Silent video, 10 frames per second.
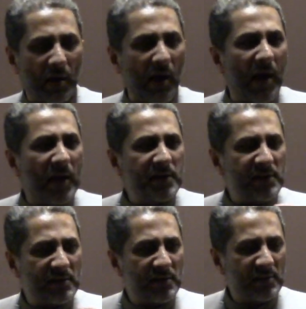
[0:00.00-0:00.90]

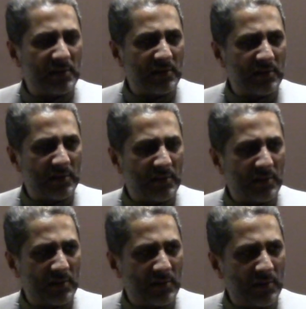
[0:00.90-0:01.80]
Hani
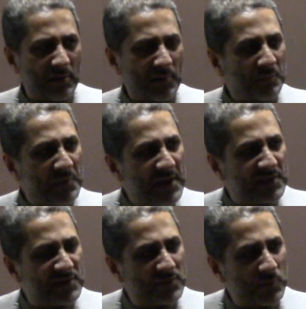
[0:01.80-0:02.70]

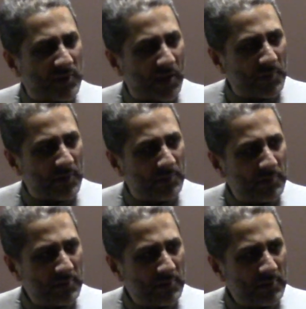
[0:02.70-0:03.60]
meets with Habib.
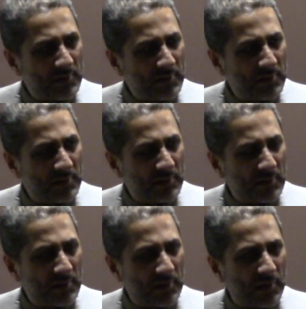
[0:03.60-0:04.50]

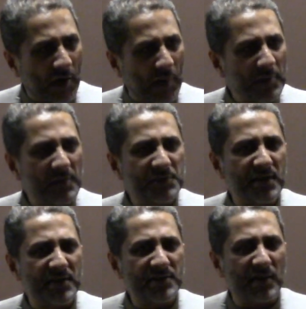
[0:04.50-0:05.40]
Habib
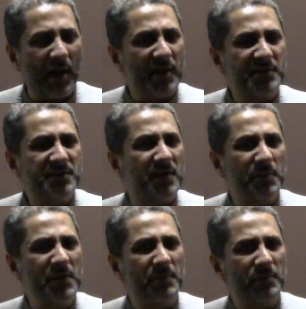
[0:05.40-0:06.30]
says, asks
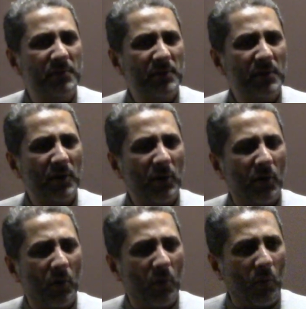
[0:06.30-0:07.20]
Habib,
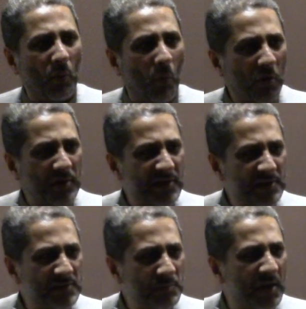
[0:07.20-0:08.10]
what
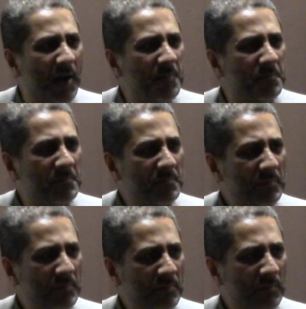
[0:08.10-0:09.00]
has become
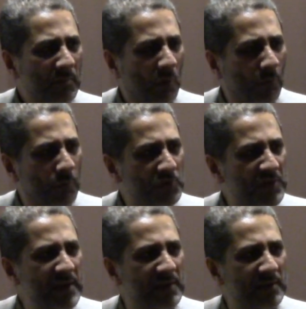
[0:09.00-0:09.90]
of
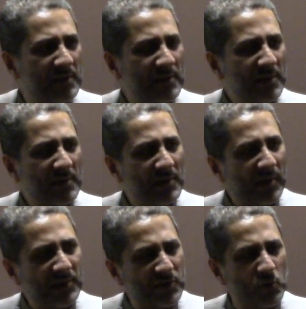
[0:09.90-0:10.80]
Hussein?
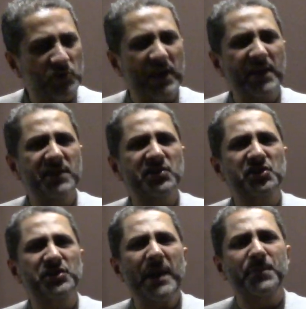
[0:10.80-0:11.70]
He says, Hussein is
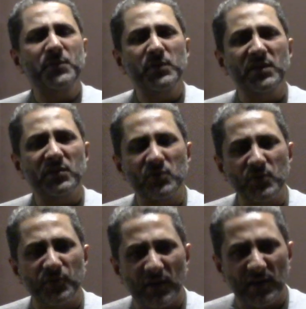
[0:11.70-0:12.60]
trapped within
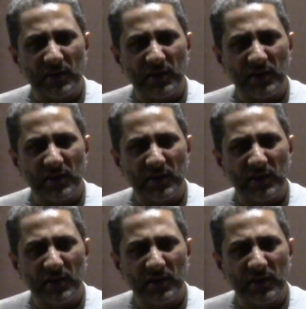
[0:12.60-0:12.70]
Kufa.